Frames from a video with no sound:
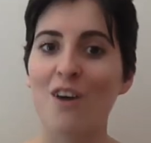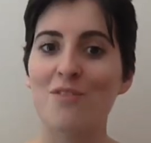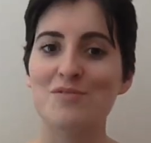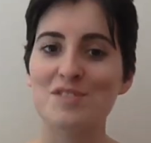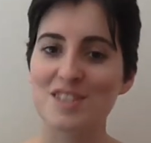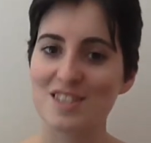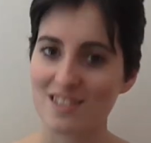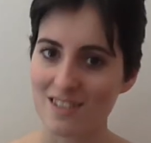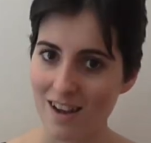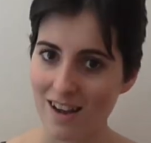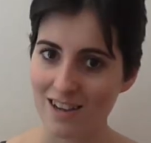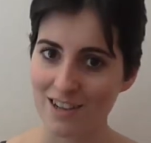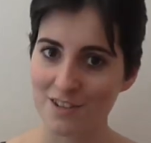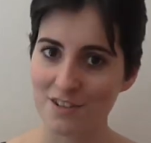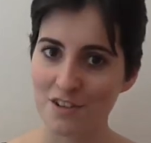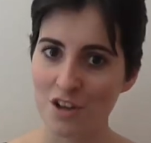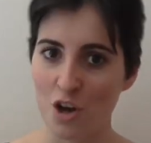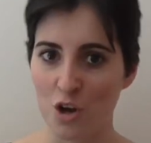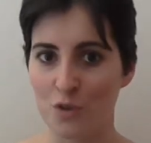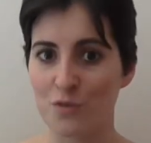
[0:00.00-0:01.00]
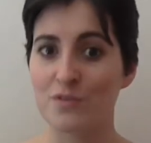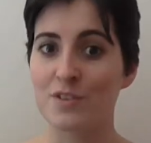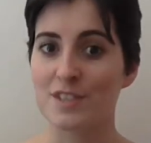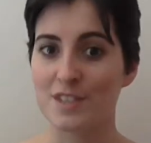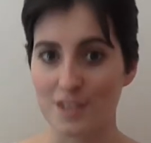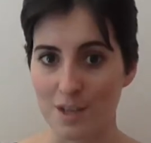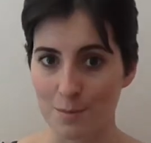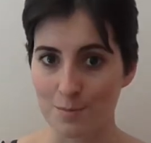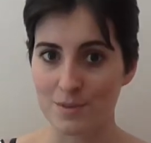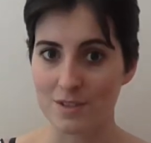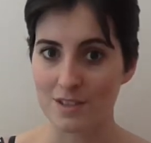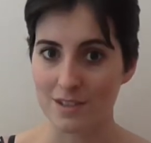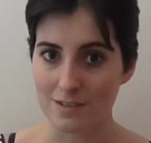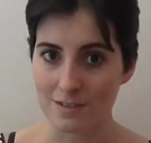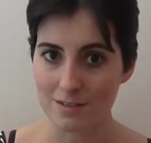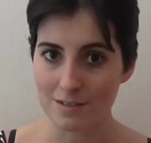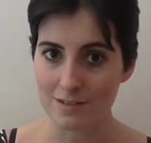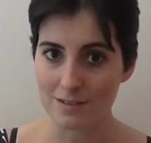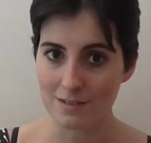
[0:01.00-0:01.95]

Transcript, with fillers: of style over substance.